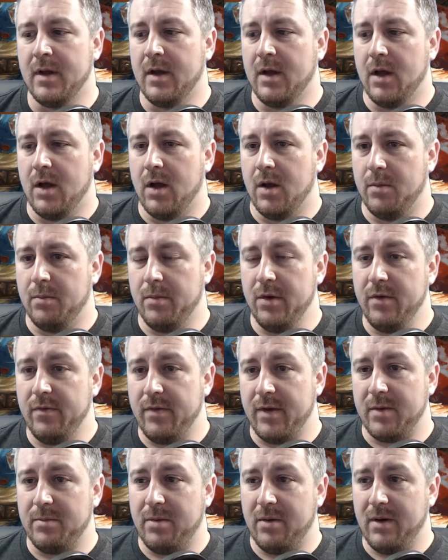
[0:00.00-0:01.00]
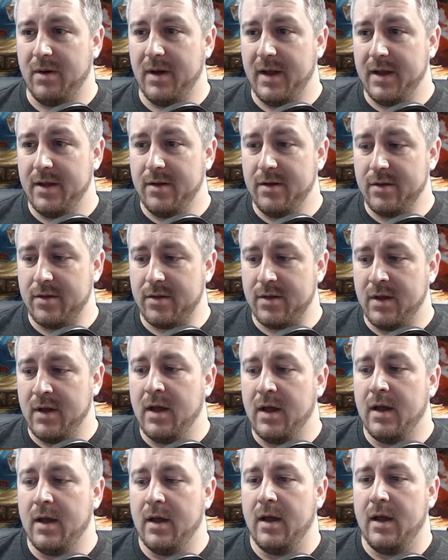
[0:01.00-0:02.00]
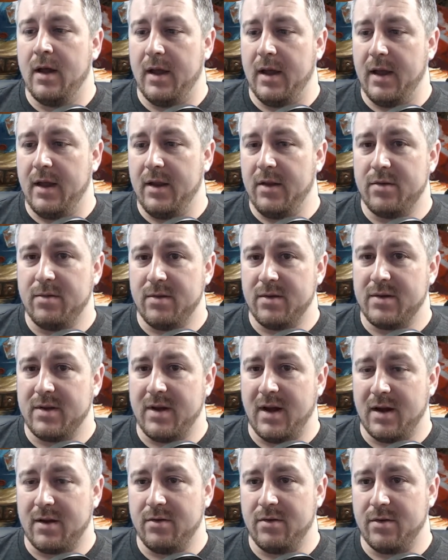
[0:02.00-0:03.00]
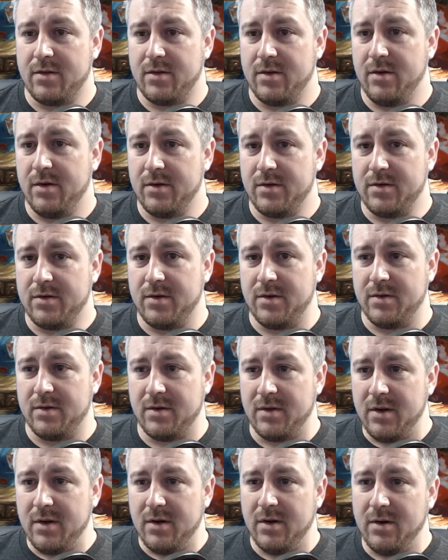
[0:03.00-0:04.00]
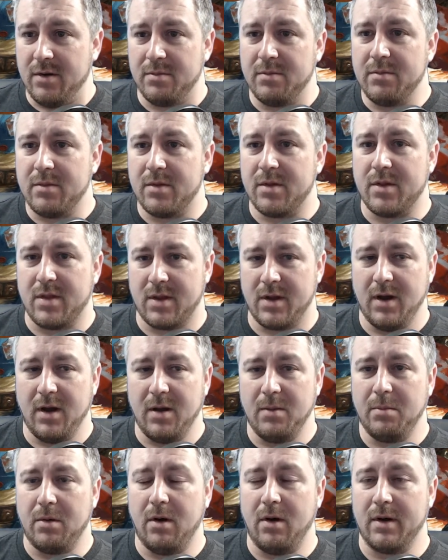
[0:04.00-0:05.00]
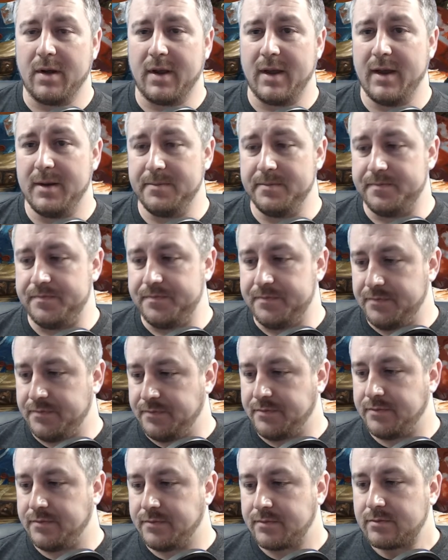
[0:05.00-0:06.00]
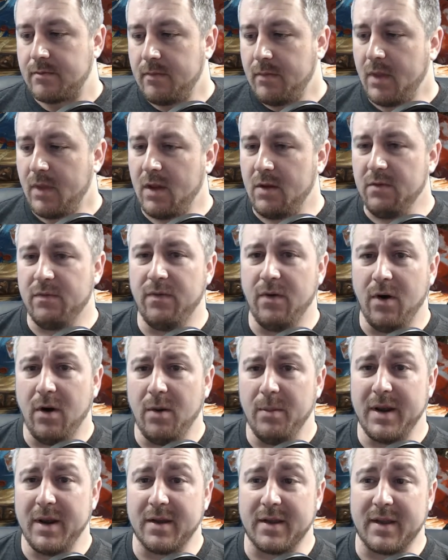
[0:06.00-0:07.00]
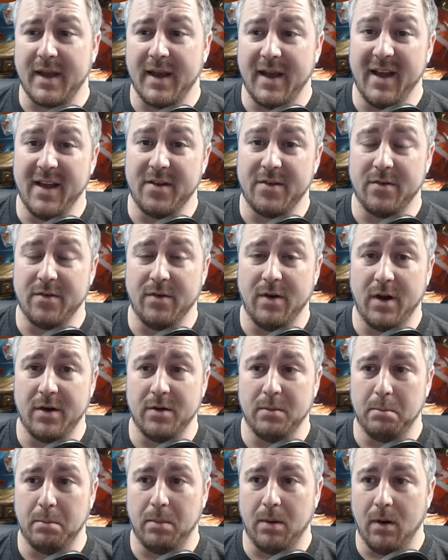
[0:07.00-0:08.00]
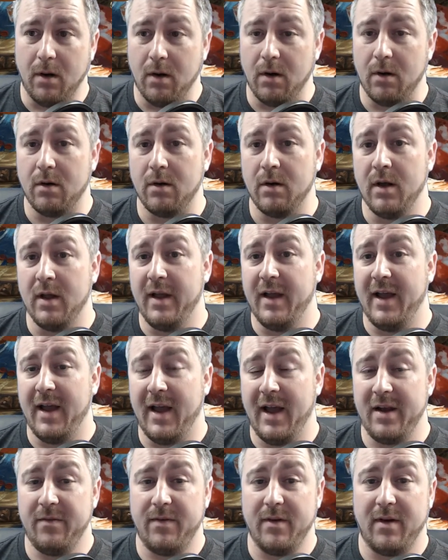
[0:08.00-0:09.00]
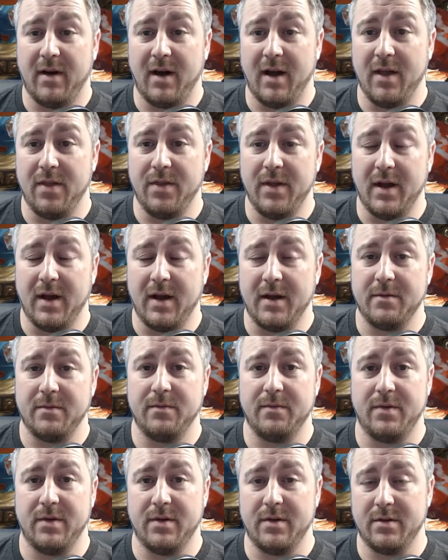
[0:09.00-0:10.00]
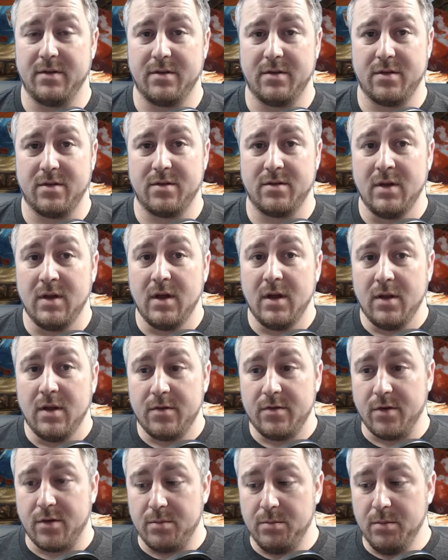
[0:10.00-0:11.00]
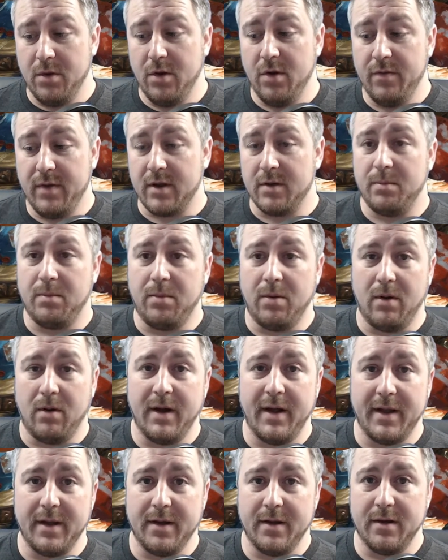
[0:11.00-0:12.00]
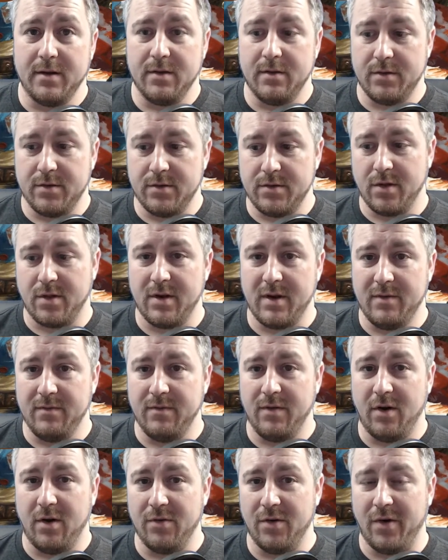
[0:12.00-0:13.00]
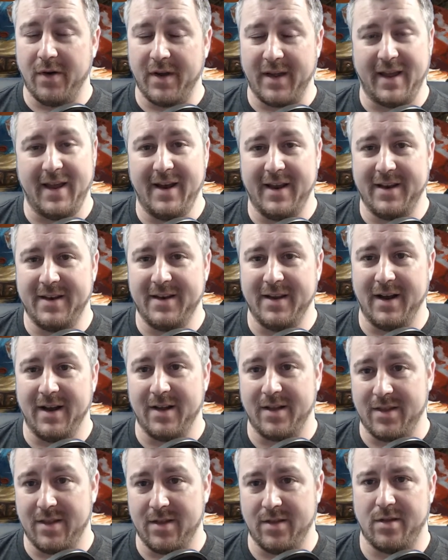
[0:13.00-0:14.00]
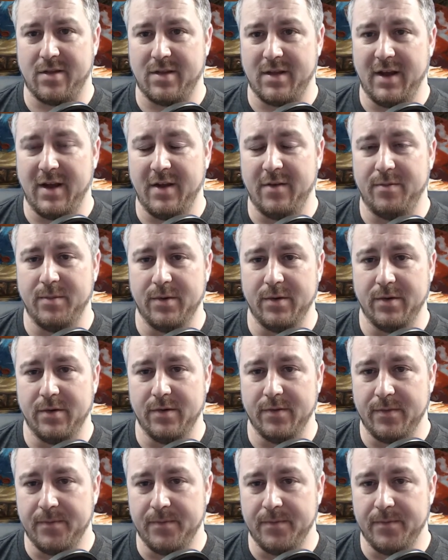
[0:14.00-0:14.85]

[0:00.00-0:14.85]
Moving players into a tackle zone to, start blocking, forming a cage around the ball, anything like that that's just moving a player, doesn't involve rolling any dice, is a safe move.